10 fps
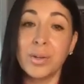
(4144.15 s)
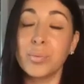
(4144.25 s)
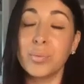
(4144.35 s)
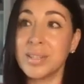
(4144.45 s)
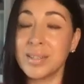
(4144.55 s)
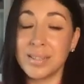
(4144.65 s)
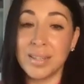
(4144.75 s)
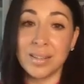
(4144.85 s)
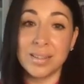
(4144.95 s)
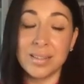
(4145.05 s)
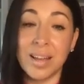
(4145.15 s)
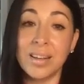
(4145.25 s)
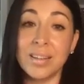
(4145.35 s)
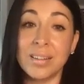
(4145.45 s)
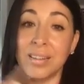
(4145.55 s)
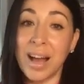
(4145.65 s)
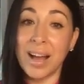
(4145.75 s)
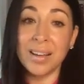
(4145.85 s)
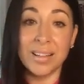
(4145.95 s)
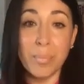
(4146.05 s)
resistance, and
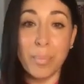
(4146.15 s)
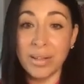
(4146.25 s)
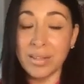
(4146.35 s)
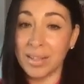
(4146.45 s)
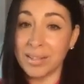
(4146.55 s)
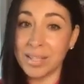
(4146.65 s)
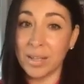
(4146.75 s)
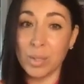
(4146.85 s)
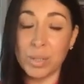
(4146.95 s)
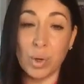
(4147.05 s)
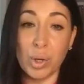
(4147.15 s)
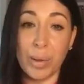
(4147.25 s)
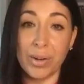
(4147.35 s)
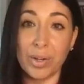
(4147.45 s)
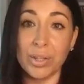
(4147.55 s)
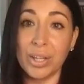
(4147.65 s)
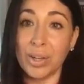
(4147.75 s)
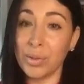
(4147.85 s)
lack and abundance, like we spoke about earlier?